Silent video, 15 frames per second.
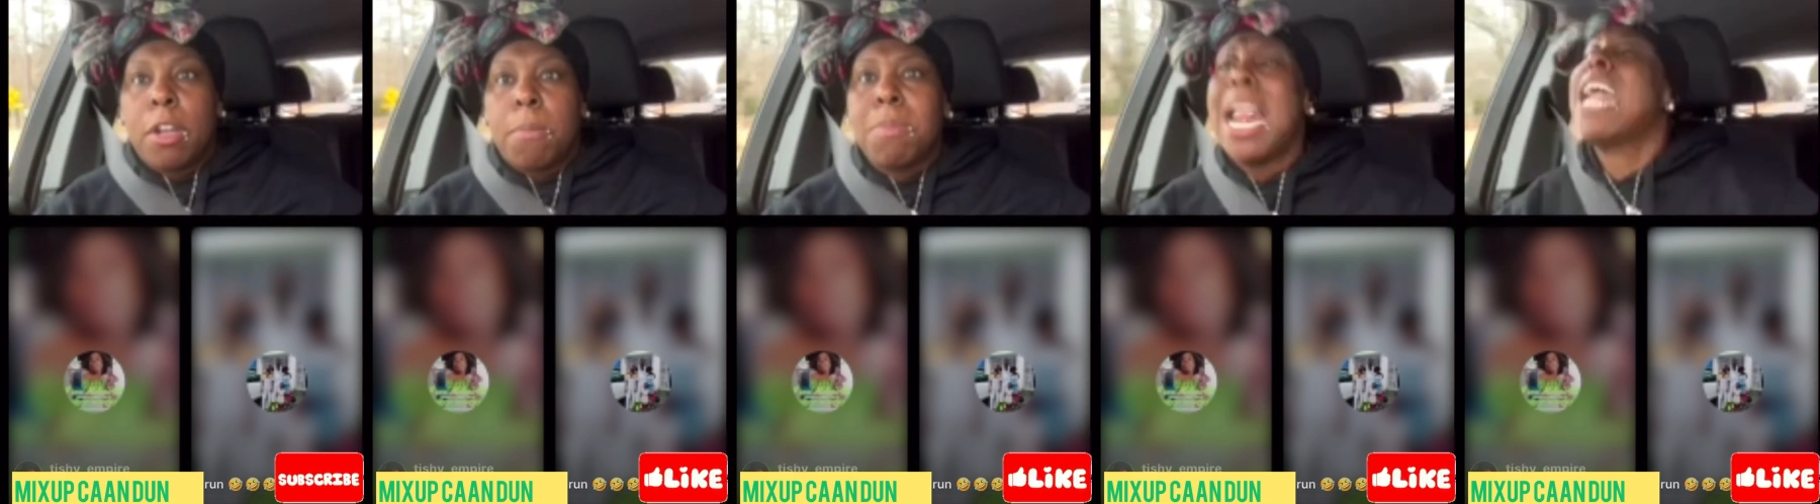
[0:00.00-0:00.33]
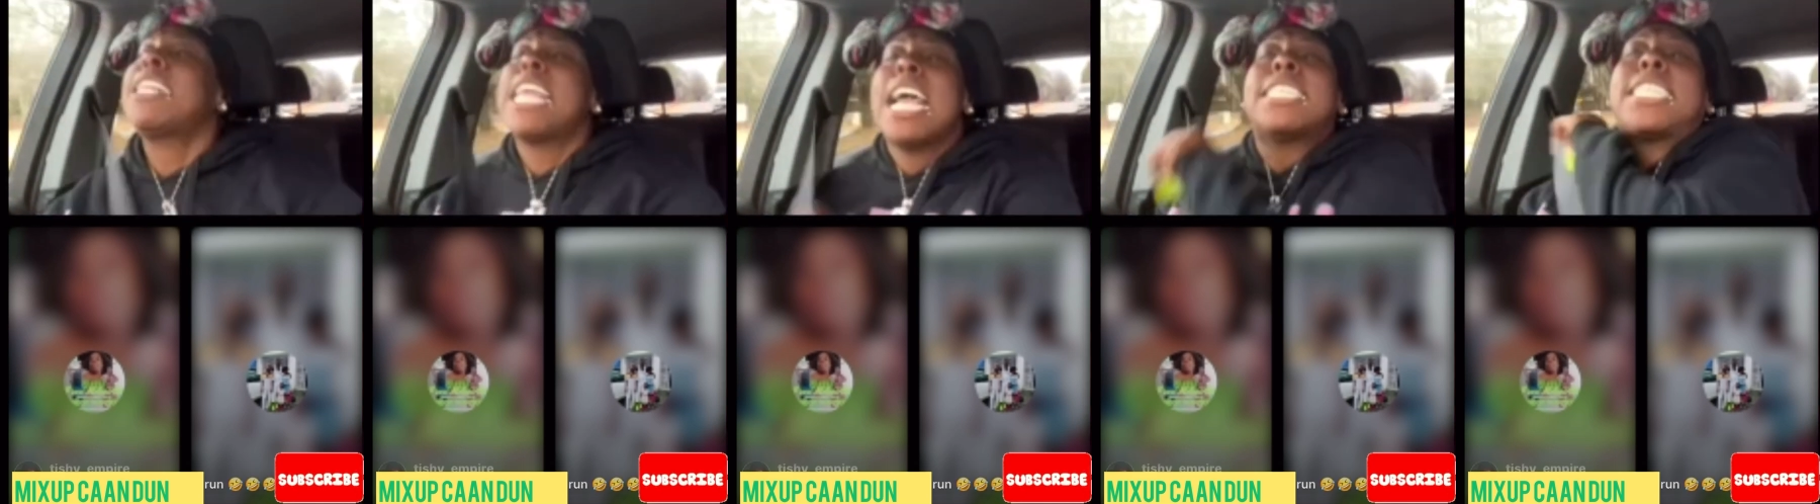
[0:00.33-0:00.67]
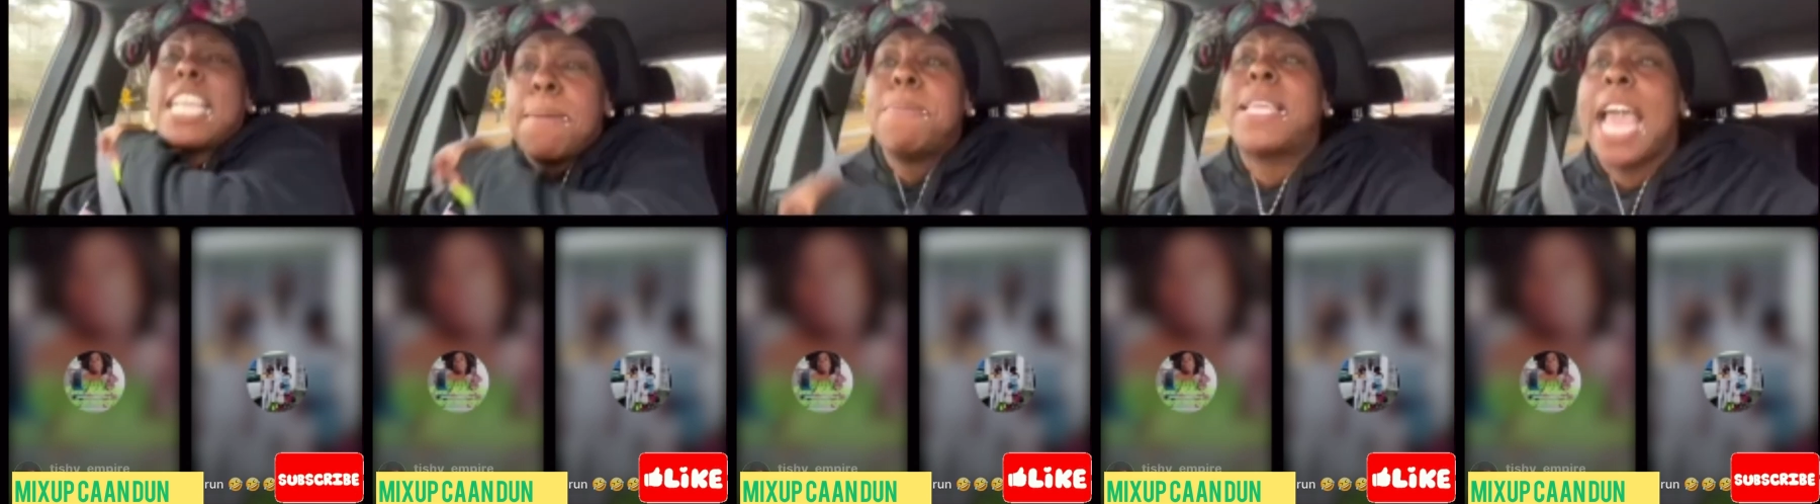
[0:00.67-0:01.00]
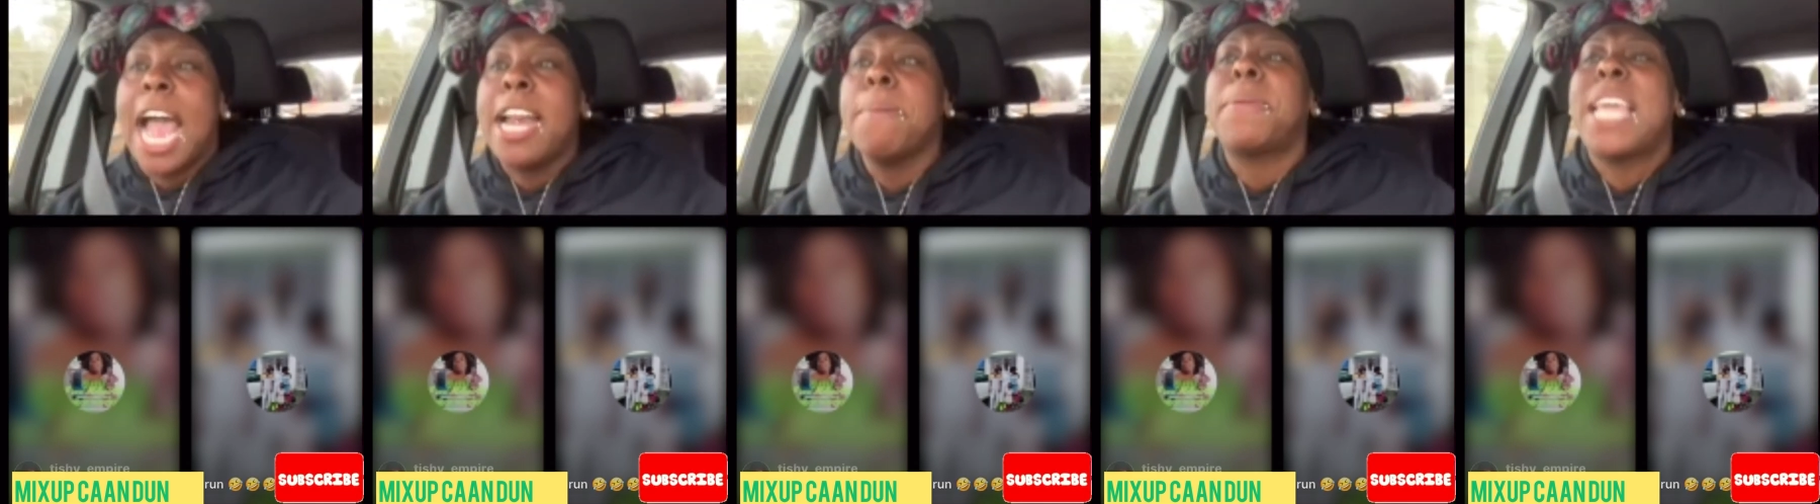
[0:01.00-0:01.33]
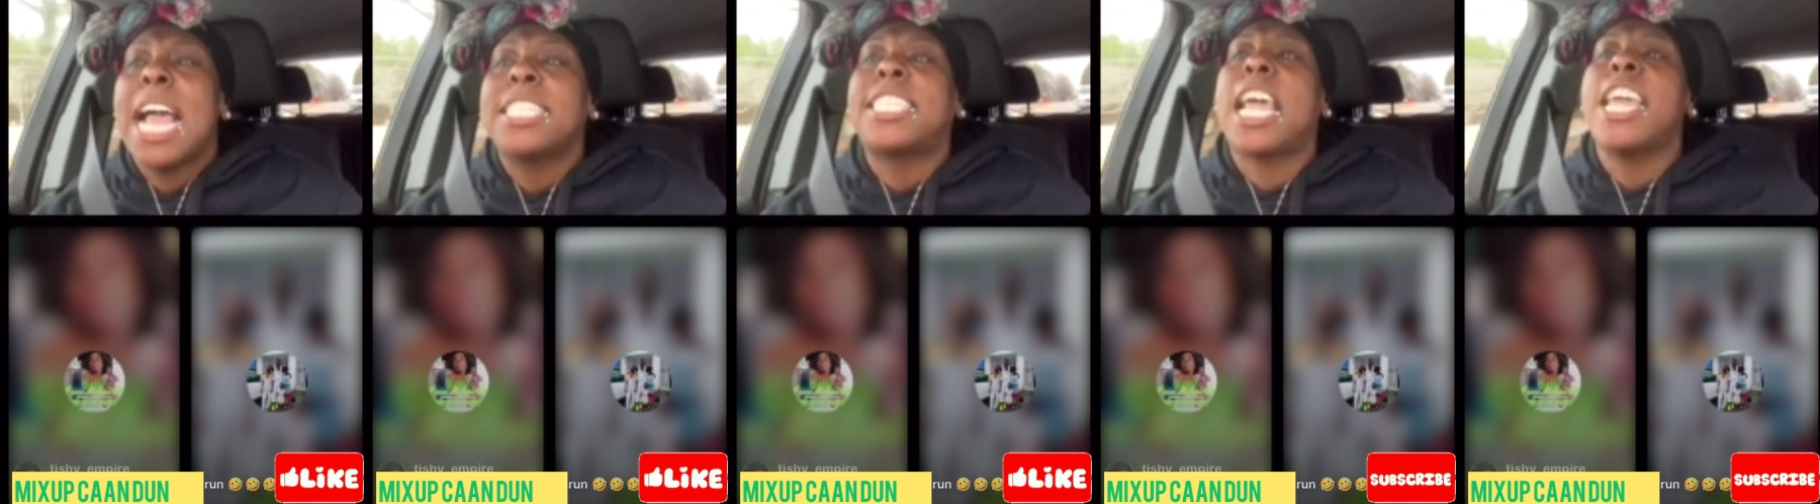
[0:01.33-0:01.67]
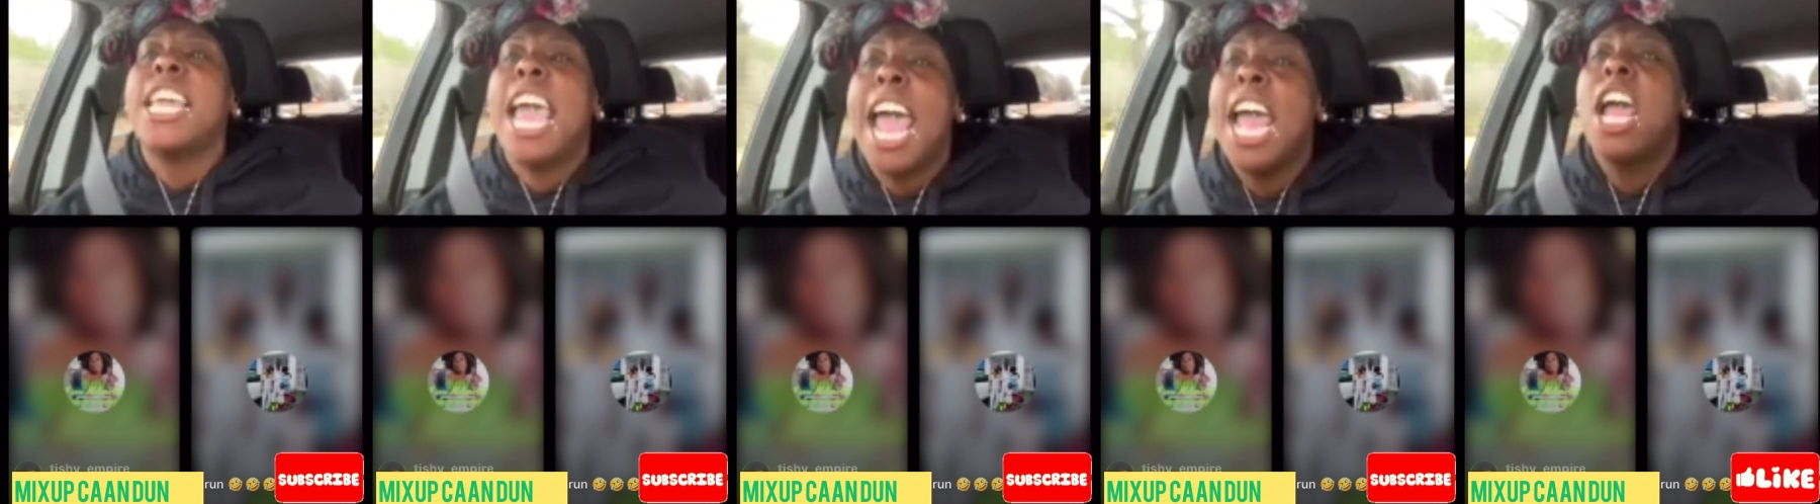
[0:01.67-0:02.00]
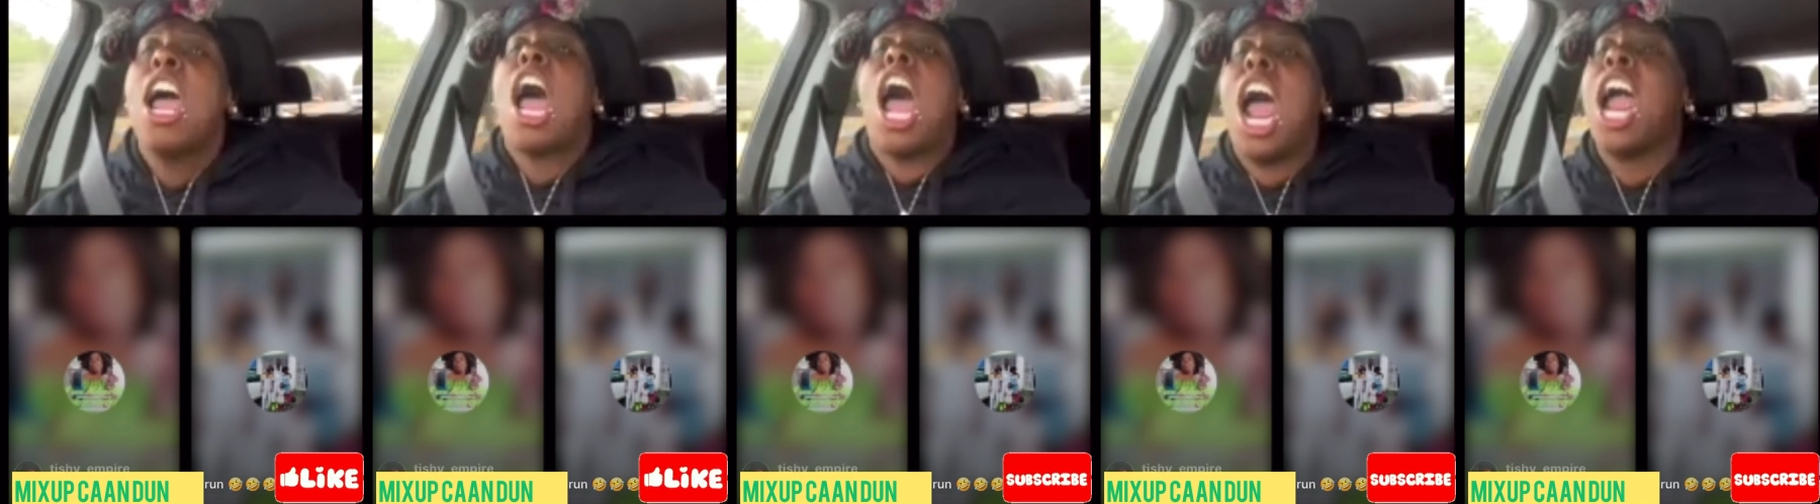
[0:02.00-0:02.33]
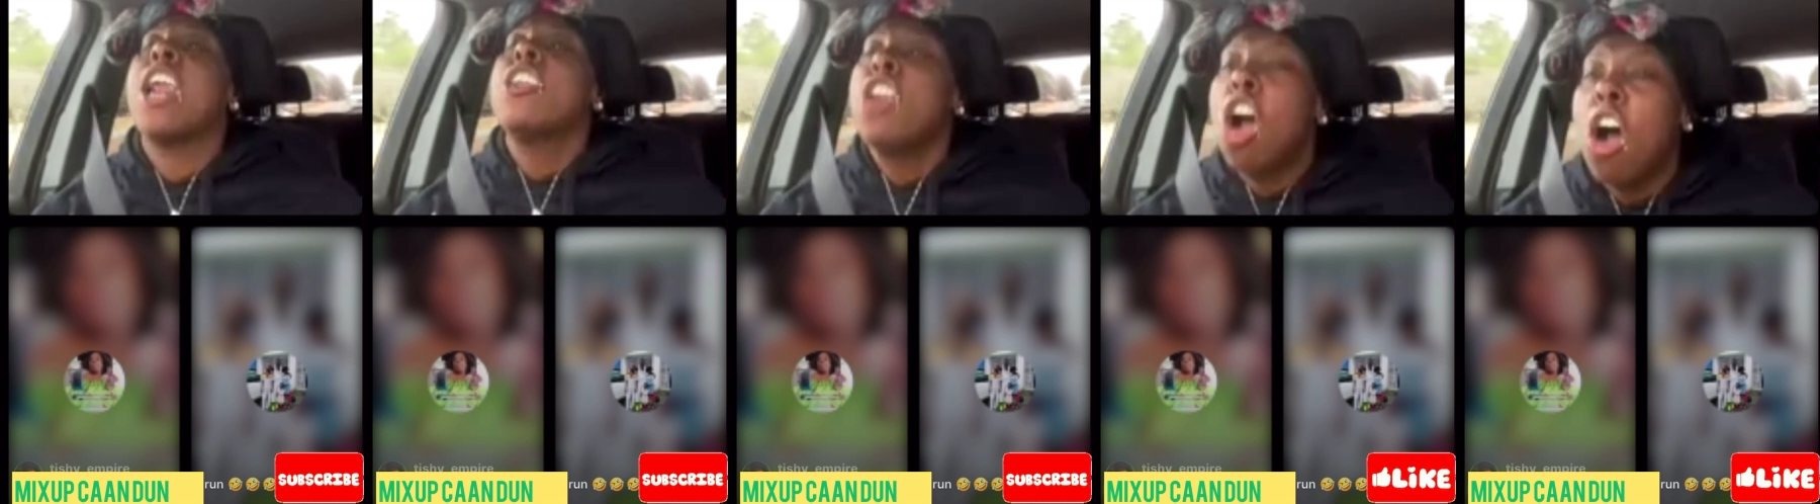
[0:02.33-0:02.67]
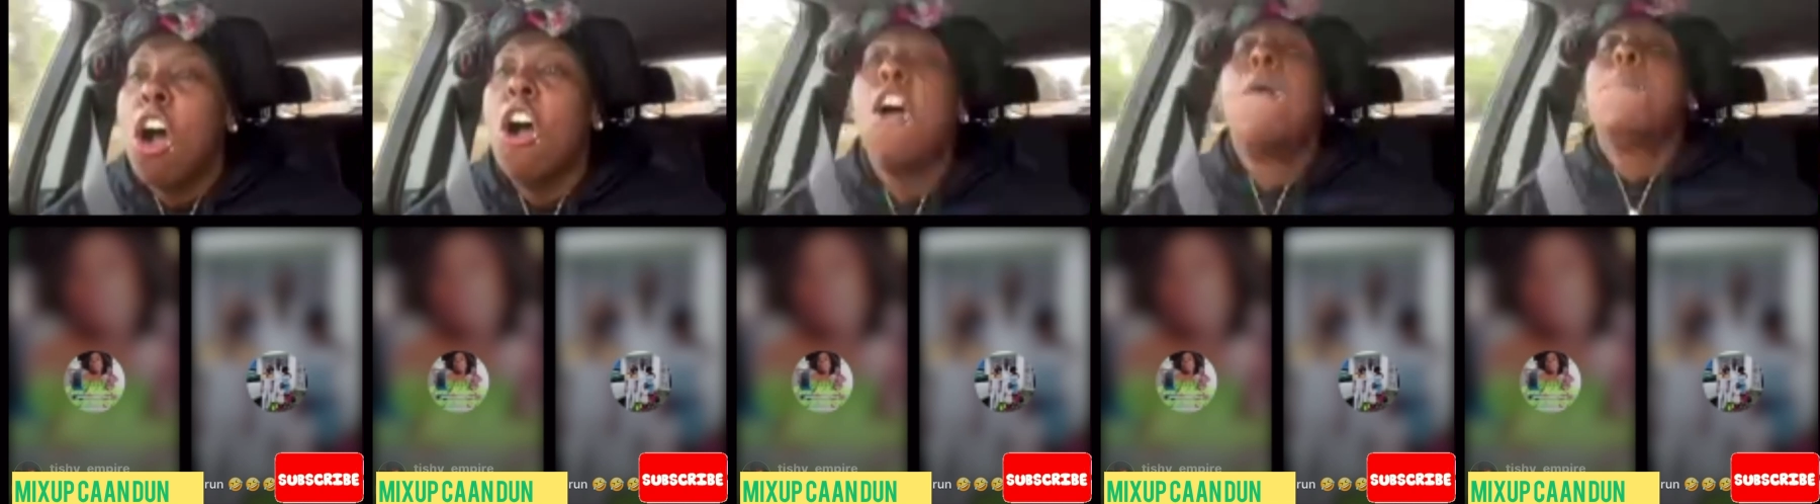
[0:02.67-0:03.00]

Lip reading: Not just him can say yeah or no.